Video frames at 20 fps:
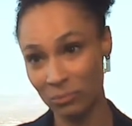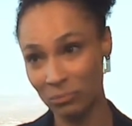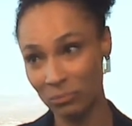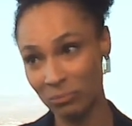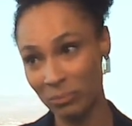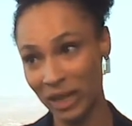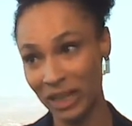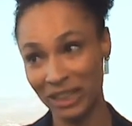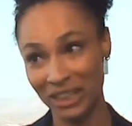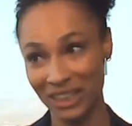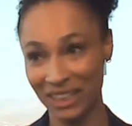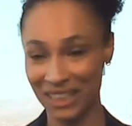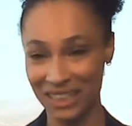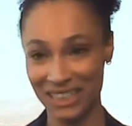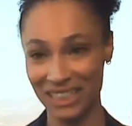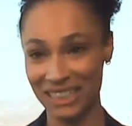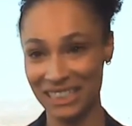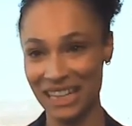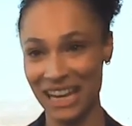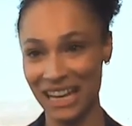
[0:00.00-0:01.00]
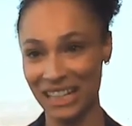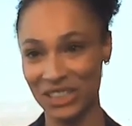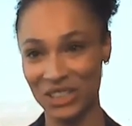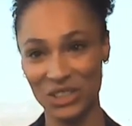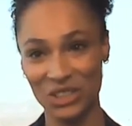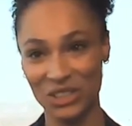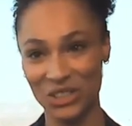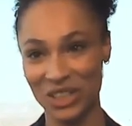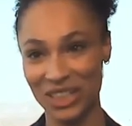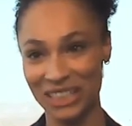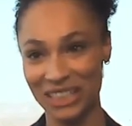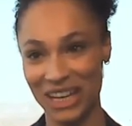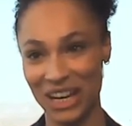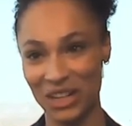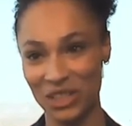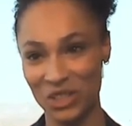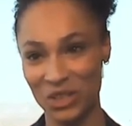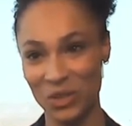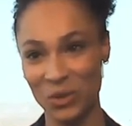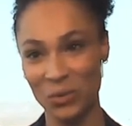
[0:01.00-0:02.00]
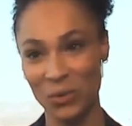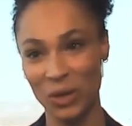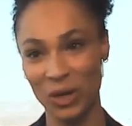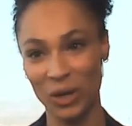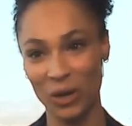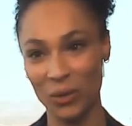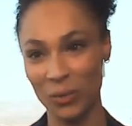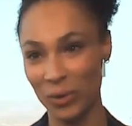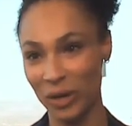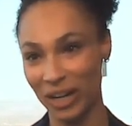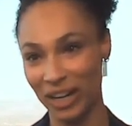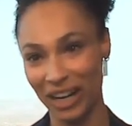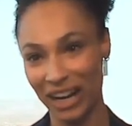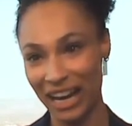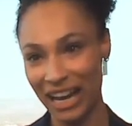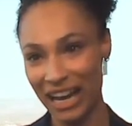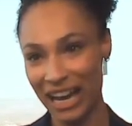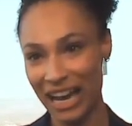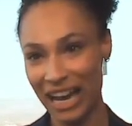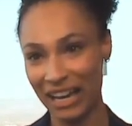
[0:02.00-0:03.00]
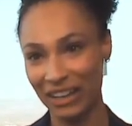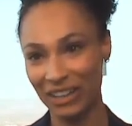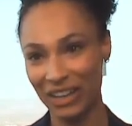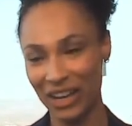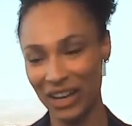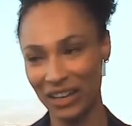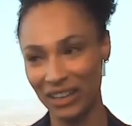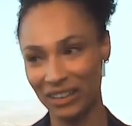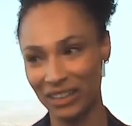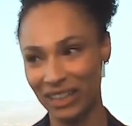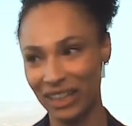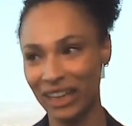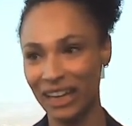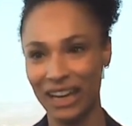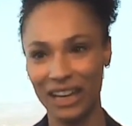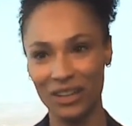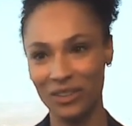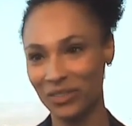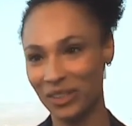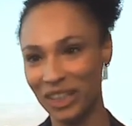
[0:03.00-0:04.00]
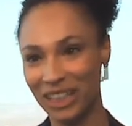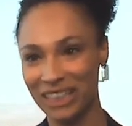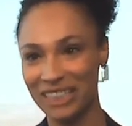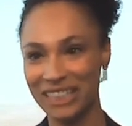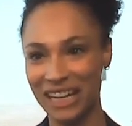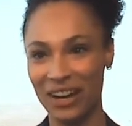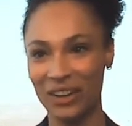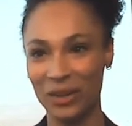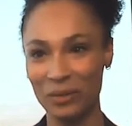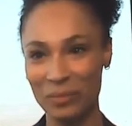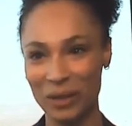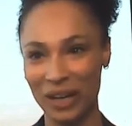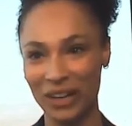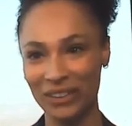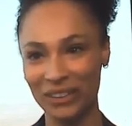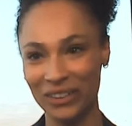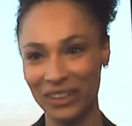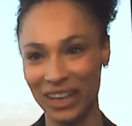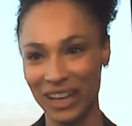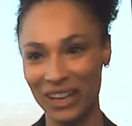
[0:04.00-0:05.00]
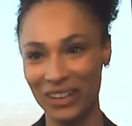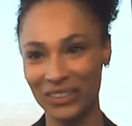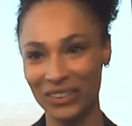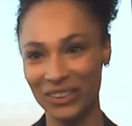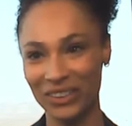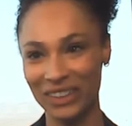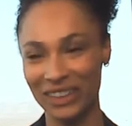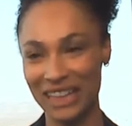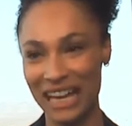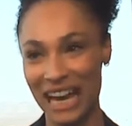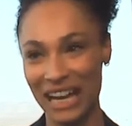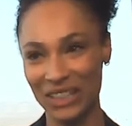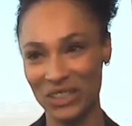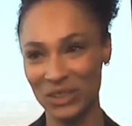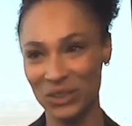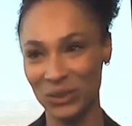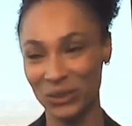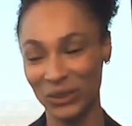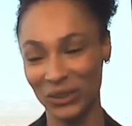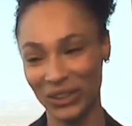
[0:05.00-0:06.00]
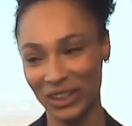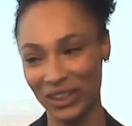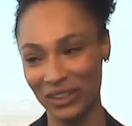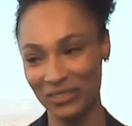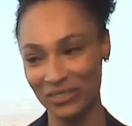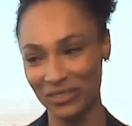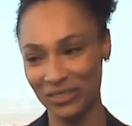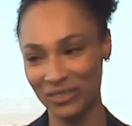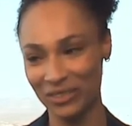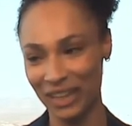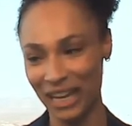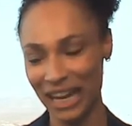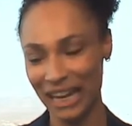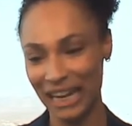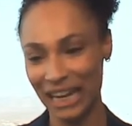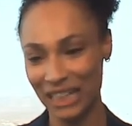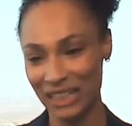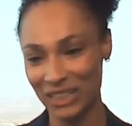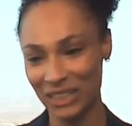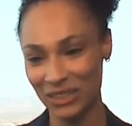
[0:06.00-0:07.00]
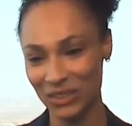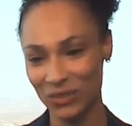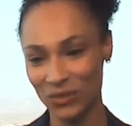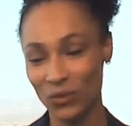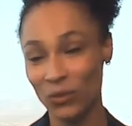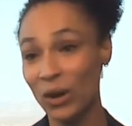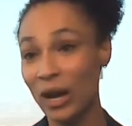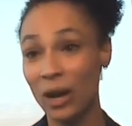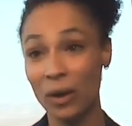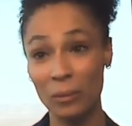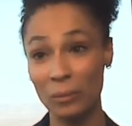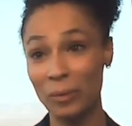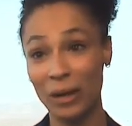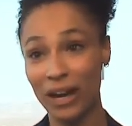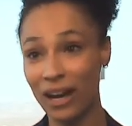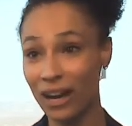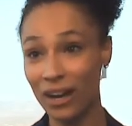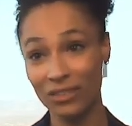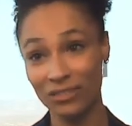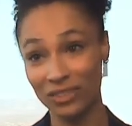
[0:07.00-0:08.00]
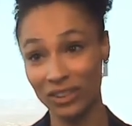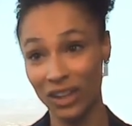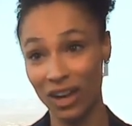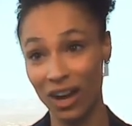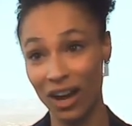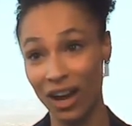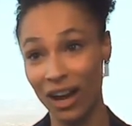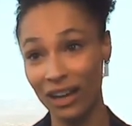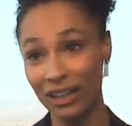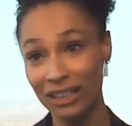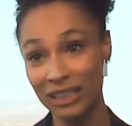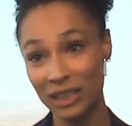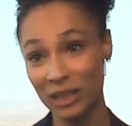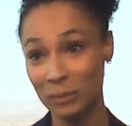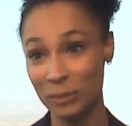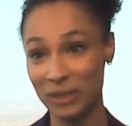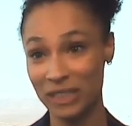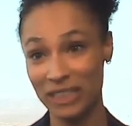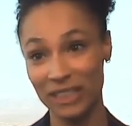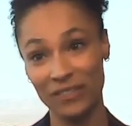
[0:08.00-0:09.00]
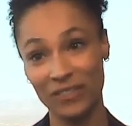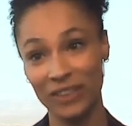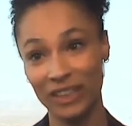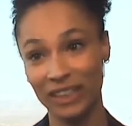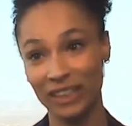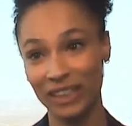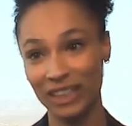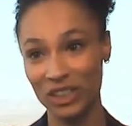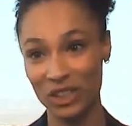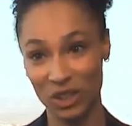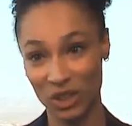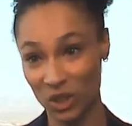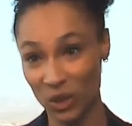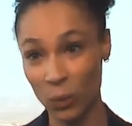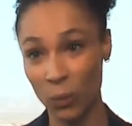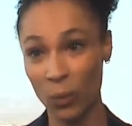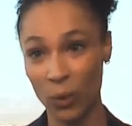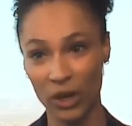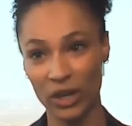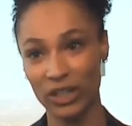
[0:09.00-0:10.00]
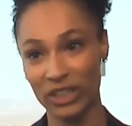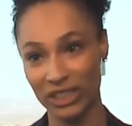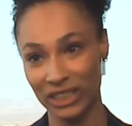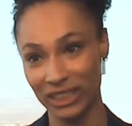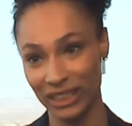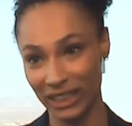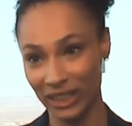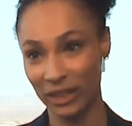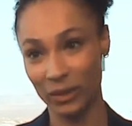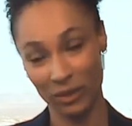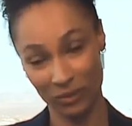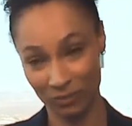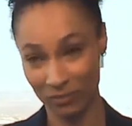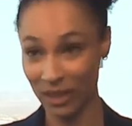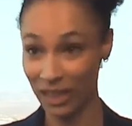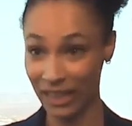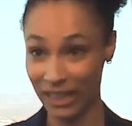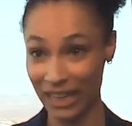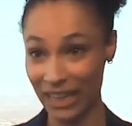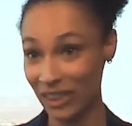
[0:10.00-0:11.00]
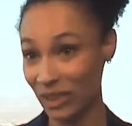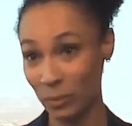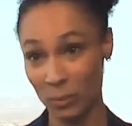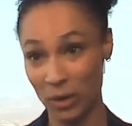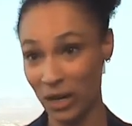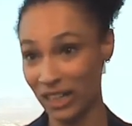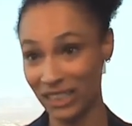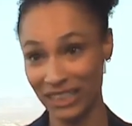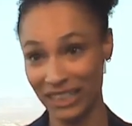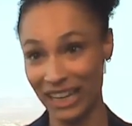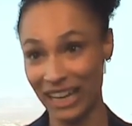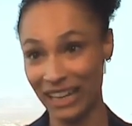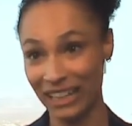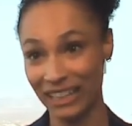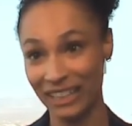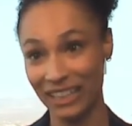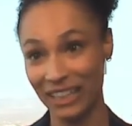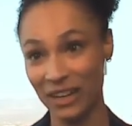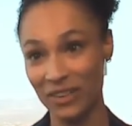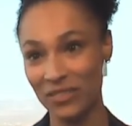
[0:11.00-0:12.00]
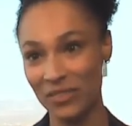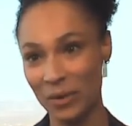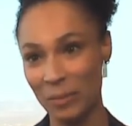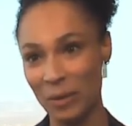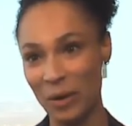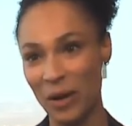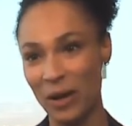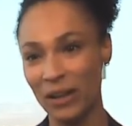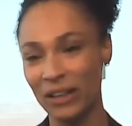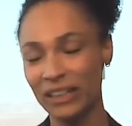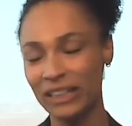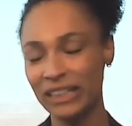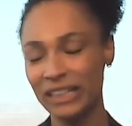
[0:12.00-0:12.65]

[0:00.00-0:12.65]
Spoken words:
mainly because it ties to transactional work, where I get kind of geeked out about that sort of, I guess, realm of law, specifically just the words and the practicality of them all.